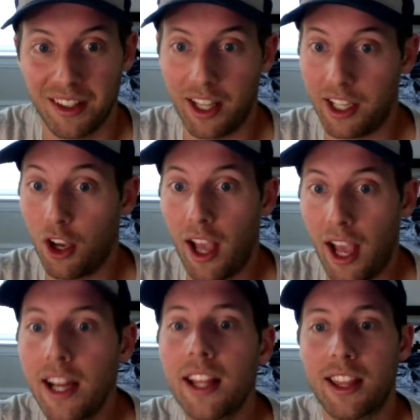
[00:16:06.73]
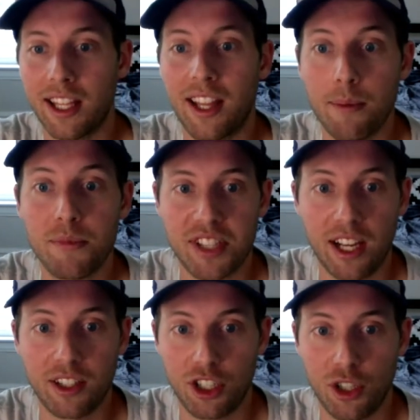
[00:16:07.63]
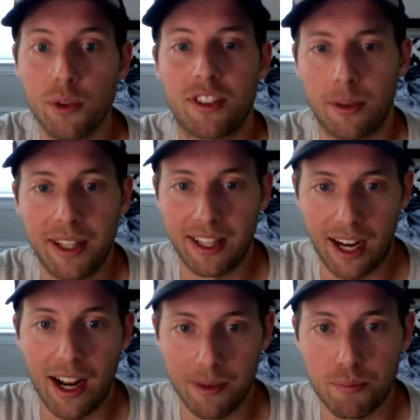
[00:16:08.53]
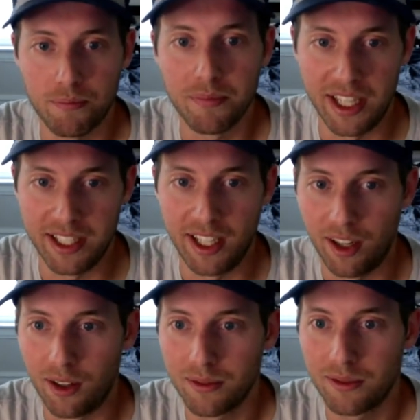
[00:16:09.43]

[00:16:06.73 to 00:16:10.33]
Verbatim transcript: Like, anything that I'm saying to you is something that I need to hear.